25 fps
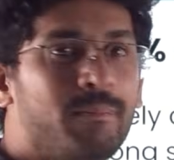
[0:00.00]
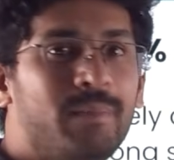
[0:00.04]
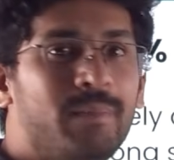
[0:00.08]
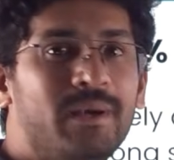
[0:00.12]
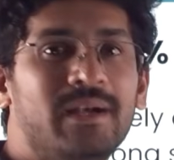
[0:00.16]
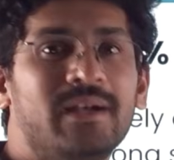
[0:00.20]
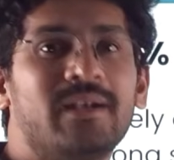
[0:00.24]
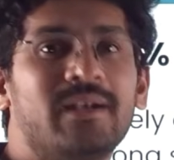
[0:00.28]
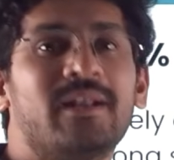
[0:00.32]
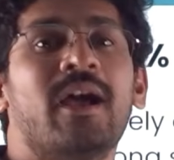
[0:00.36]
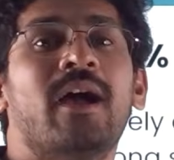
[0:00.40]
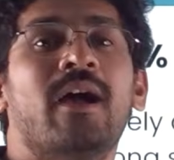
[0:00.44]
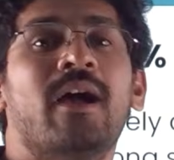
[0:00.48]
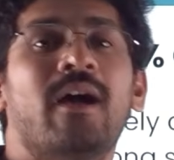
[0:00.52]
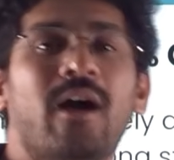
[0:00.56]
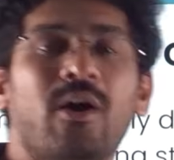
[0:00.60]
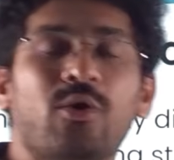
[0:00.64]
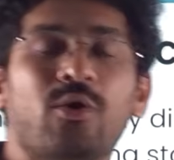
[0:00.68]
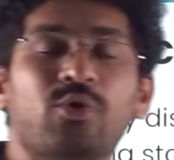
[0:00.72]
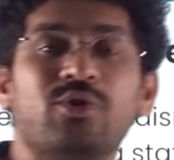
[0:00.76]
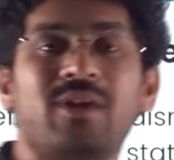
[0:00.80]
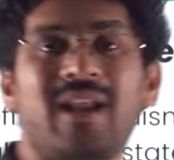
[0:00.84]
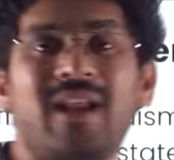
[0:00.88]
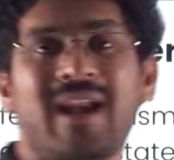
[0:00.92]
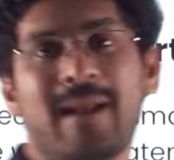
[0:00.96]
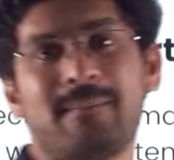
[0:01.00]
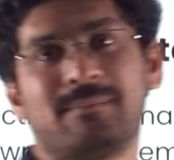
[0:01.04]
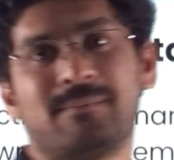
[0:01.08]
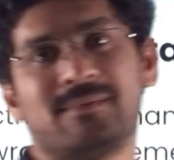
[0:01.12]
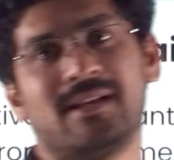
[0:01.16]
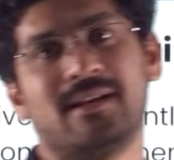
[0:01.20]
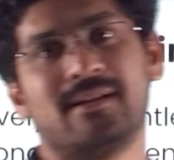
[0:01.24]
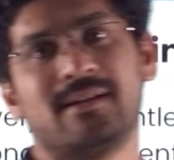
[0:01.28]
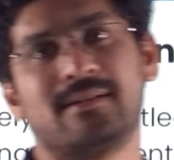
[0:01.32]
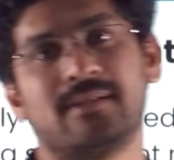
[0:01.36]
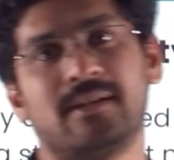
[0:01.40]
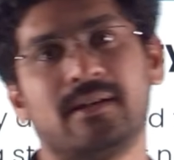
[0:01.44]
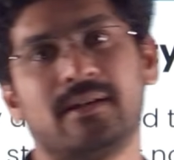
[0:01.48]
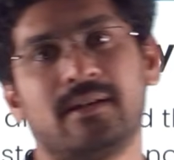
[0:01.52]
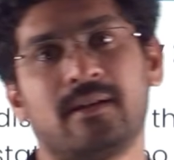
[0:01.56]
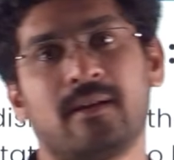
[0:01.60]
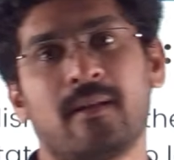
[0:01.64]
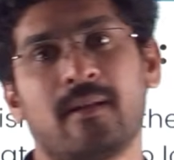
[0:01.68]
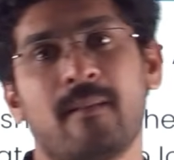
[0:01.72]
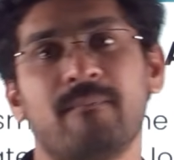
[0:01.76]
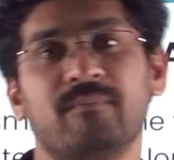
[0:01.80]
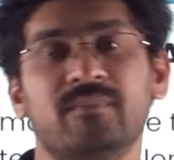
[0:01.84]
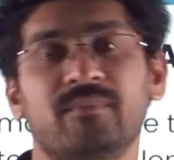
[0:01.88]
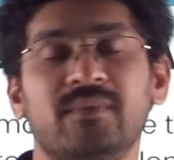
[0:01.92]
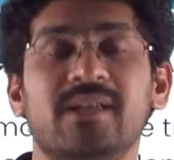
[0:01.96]
built, how traps are set.
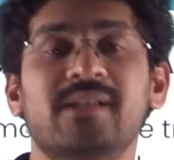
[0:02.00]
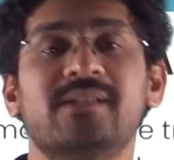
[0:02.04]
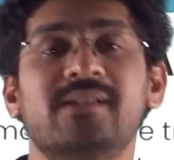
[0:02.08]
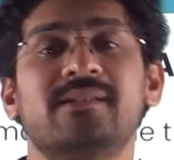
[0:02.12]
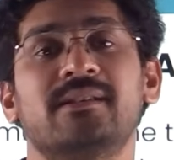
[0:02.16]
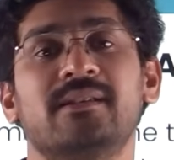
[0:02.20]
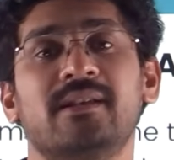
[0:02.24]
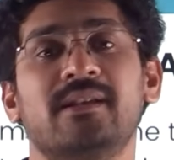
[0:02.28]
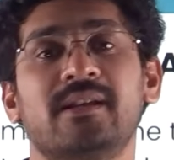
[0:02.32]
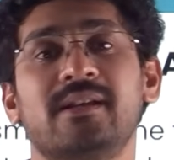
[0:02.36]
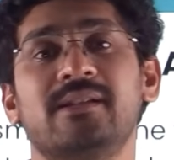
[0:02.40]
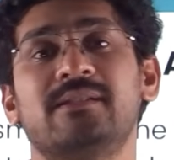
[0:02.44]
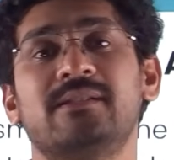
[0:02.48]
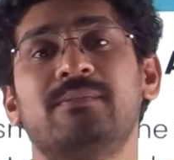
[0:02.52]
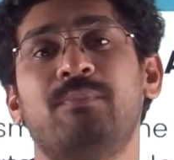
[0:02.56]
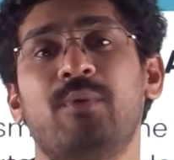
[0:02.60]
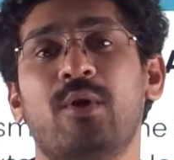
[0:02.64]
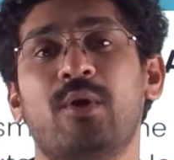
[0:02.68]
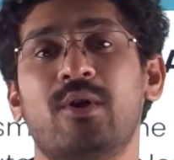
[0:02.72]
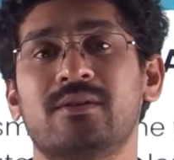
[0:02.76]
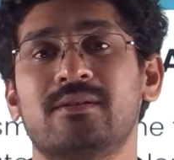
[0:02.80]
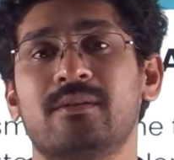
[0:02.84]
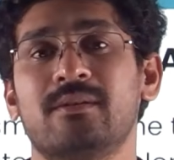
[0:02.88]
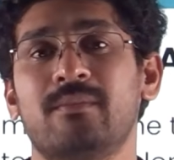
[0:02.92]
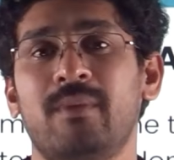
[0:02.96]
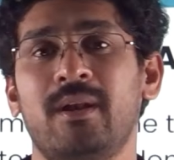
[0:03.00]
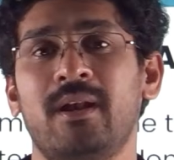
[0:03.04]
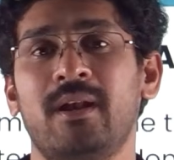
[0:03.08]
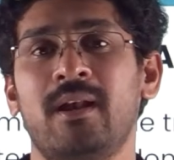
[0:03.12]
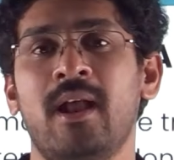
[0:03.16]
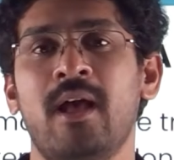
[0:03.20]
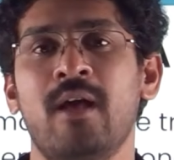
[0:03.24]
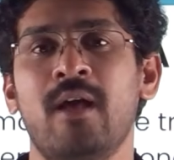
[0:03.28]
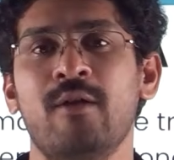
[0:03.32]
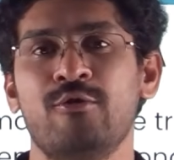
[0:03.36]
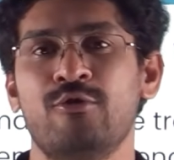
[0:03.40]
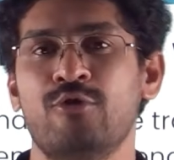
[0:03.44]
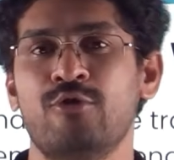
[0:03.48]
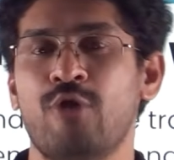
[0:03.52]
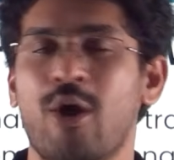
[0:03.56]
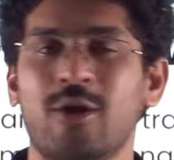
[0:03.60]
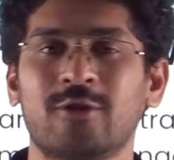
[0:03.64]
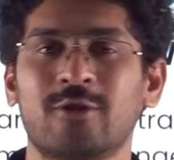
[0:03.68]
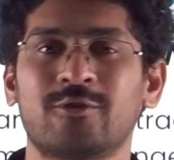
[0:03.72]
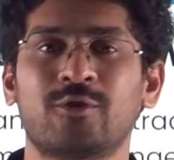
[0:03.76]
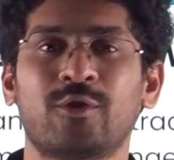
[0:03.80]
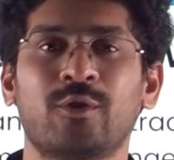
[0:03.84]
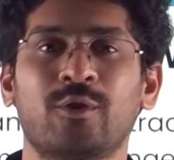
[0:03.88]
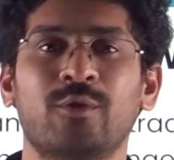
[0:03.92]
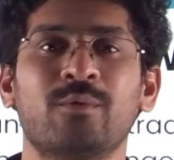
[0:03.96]
This is possible
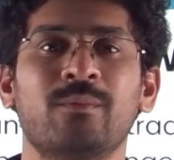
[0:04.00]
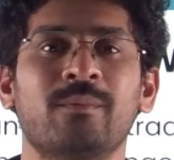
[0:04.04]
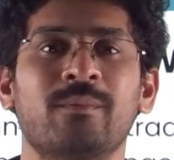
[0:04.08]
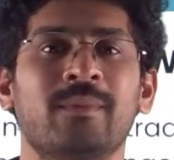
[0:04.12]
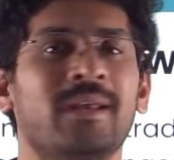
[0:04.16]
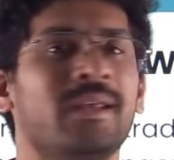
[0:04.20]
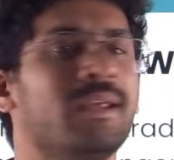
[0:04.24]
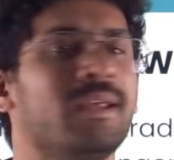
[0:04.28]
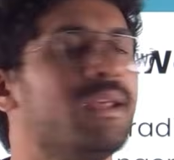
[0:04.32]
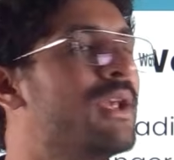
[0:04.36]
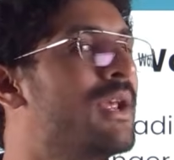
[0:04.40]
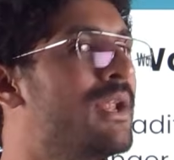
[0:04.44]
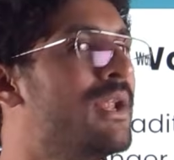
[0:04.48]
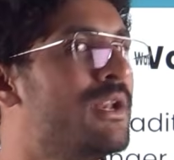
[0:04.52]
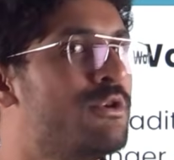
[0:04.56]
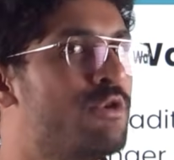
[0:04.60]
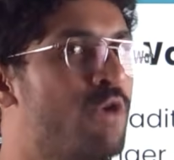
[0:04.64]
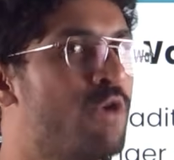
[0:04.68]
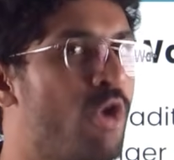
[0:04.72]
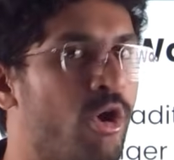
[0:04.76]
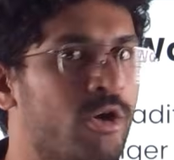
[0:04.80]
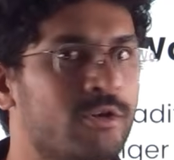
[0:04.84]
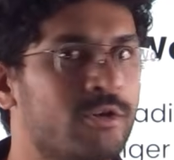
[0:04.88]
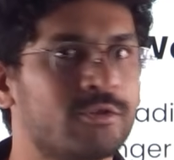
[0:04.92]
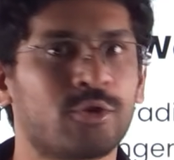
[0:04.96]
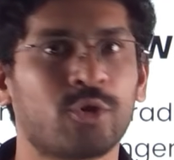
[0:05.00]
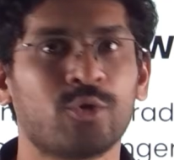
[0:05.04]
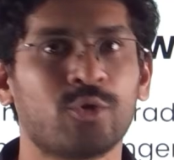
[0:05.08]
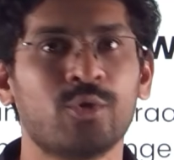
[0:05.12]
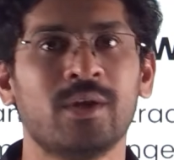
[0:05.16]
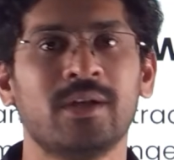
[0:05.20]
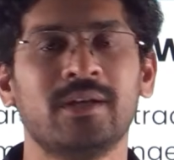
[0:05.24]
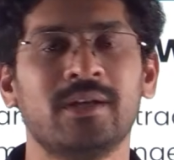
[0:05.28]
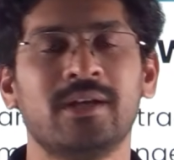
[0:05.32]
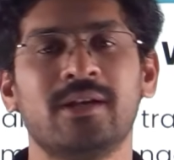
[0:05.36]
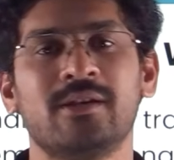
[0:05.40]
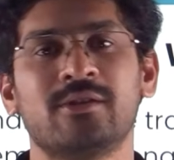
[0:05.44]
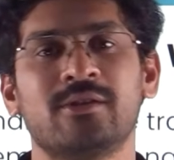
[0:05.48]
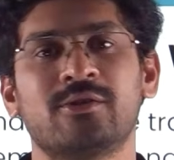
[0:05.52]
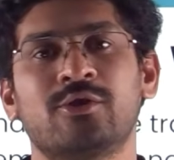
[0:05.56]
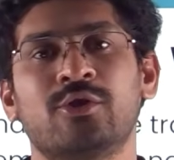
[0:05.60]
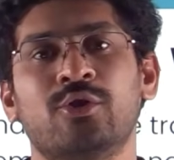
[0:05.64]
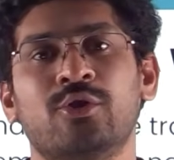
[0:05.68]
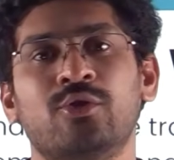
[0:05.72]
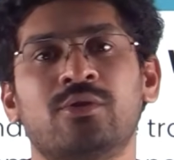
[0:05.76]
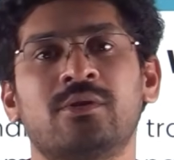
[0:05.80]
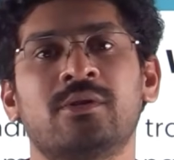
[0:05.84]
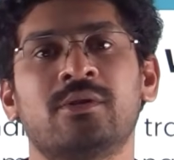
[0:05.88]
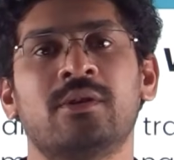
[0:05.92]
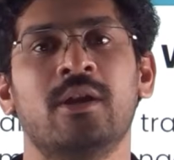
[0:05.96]
not through me, not through any
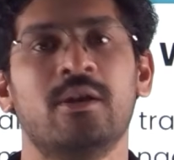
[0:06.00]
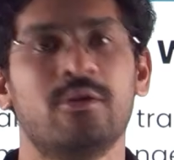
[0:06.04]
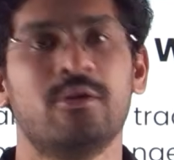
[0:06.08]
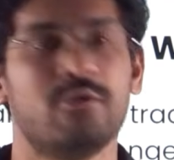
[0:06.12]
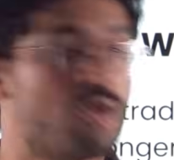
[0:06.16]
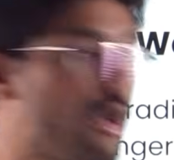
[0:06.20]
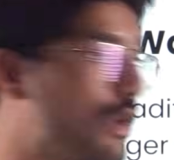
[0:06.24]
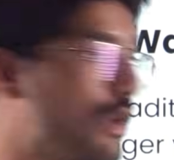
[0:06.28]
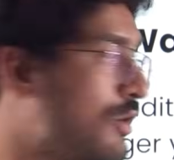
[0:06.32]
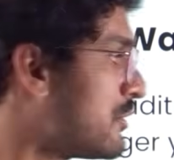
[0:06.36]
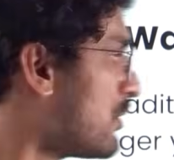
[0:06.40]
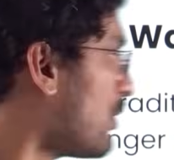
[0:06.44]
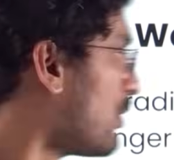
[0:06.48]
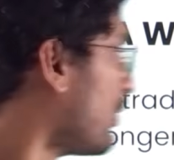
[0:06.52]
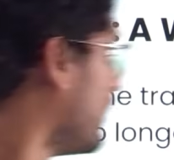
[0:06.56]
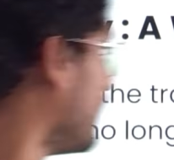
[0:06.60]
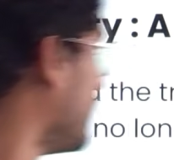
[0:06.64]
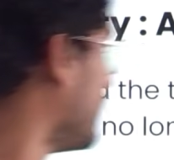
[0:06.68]
institutes, not through